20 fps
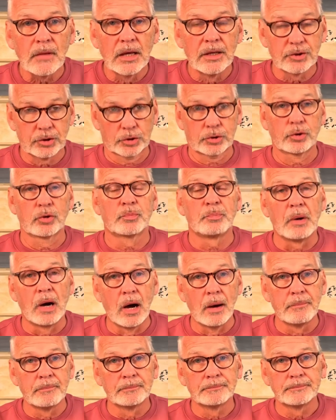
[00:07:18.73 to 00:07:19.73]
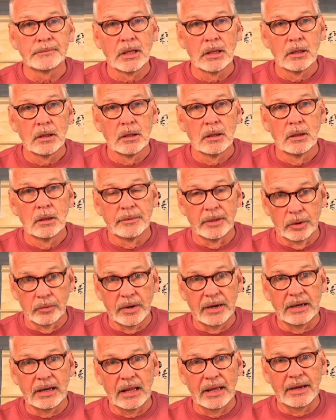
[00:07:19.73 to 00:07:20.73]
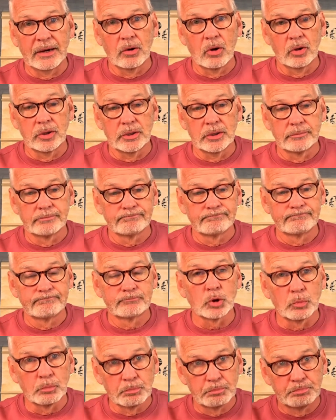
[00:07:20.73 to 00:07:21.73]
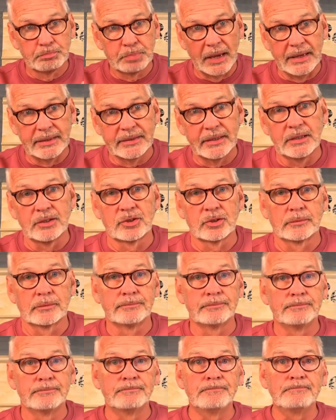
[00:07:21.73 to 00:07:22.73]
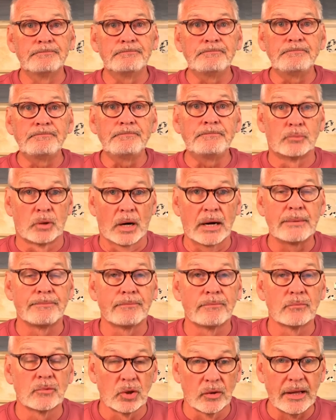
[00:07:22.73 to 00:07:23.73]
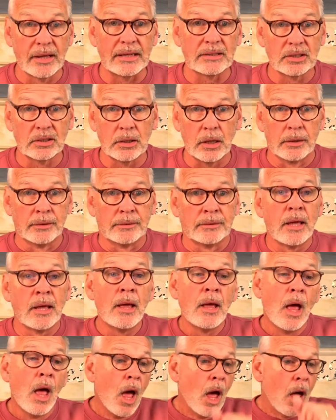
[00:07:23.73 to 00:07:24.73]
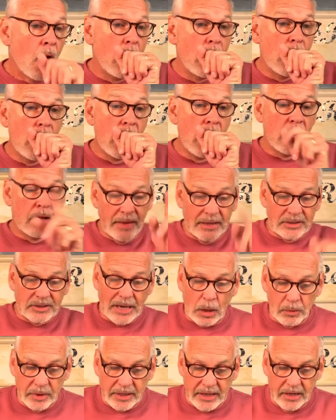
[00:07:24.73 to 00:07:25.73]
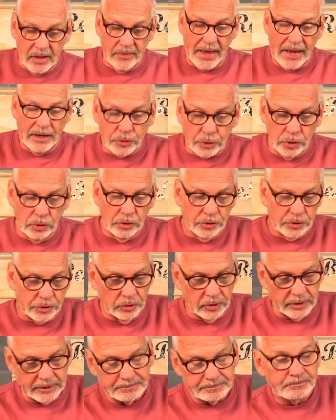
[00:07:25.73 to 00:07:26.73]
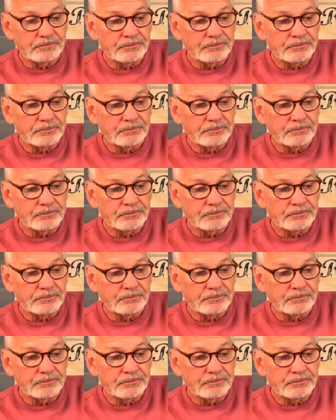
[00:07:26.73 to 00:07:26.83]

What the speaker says: It's a truth bomb. Getting ready to lay it on you. So pay attention, right? So that's it. That's how we hear that. Truly, truly.